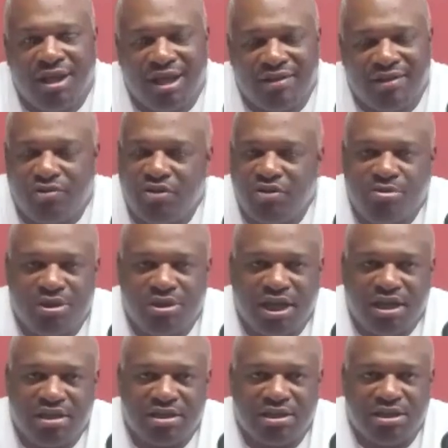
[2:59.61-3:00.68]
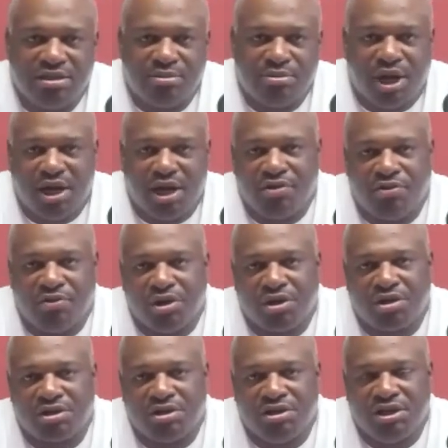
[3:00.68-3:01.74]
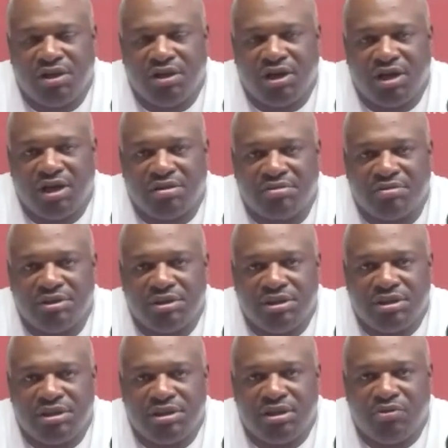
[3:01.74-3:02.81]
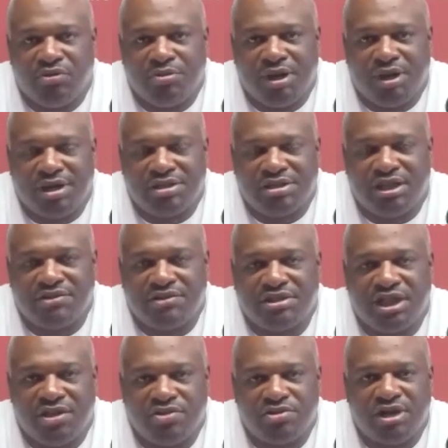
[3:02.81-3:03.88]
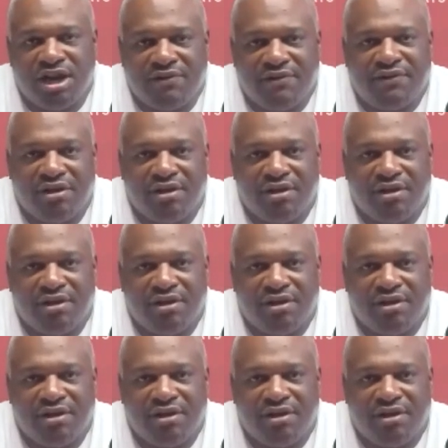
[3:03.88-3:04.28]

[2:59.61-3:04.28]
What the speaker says: I think we put together a good body of work. We played a tough schedule that I felt